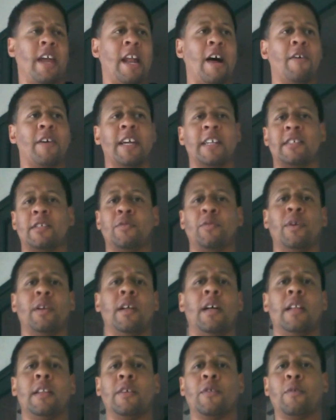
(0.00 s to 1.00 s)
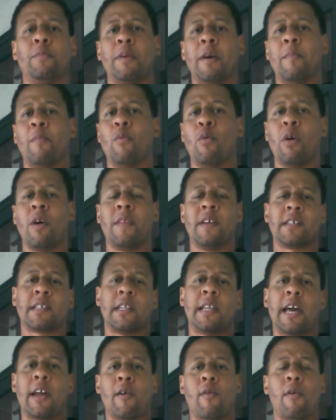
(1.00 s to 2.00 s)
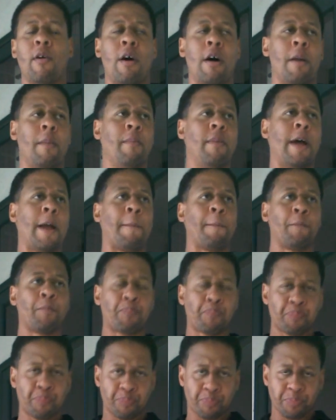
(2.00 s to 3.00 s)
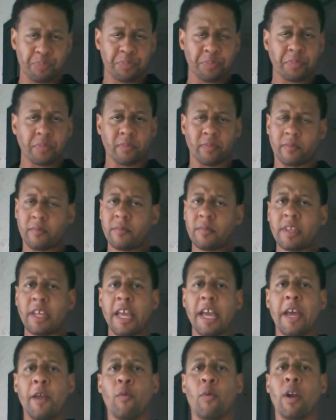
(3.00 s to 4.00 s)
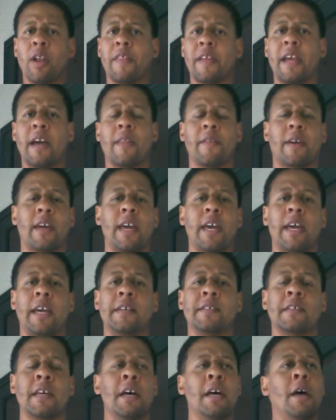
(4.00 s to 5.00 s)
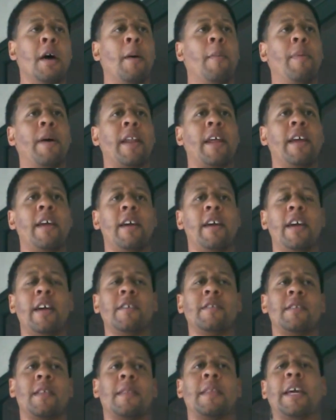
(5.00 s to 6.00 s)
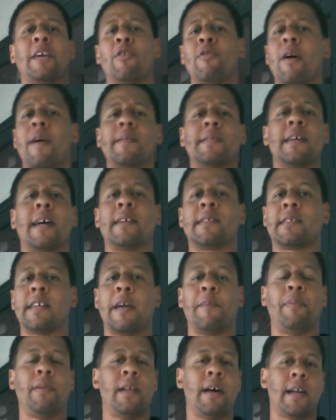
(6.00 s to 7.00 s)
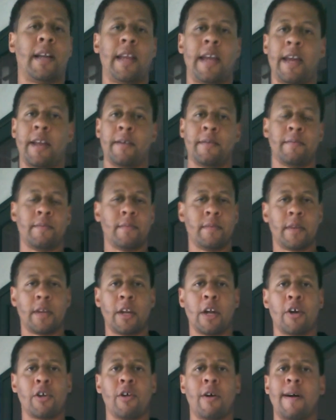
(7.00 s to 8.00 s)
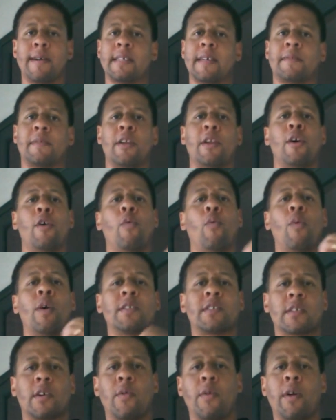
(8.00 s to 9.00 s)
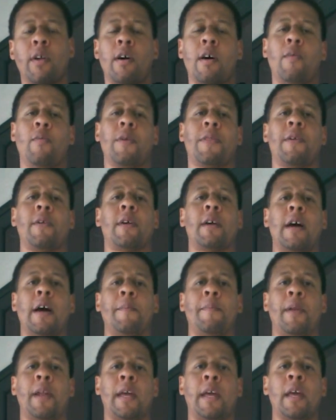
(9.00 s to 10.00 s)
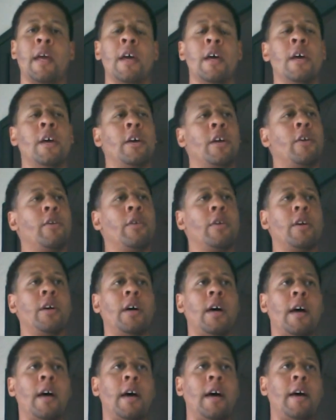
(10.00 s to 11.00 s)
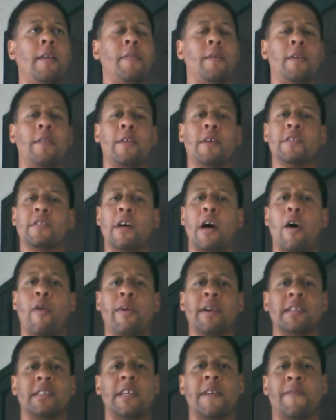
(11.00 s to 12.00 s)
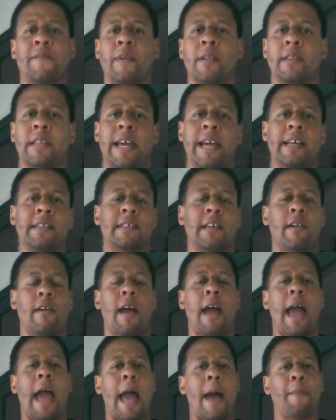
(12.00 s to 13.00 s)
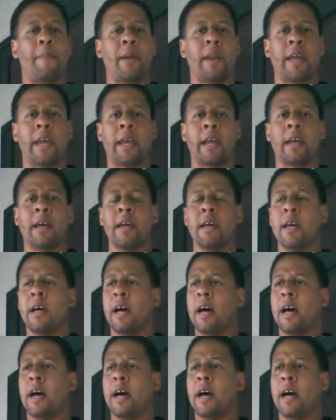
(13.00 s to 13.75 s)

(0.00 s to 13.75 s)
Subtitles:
I'll get to a little bit more of this later on, but in one of the other keys. But here's the thing: you always got to stay plugged in. You always have to know what's going on with your company. There's always different things that are happening,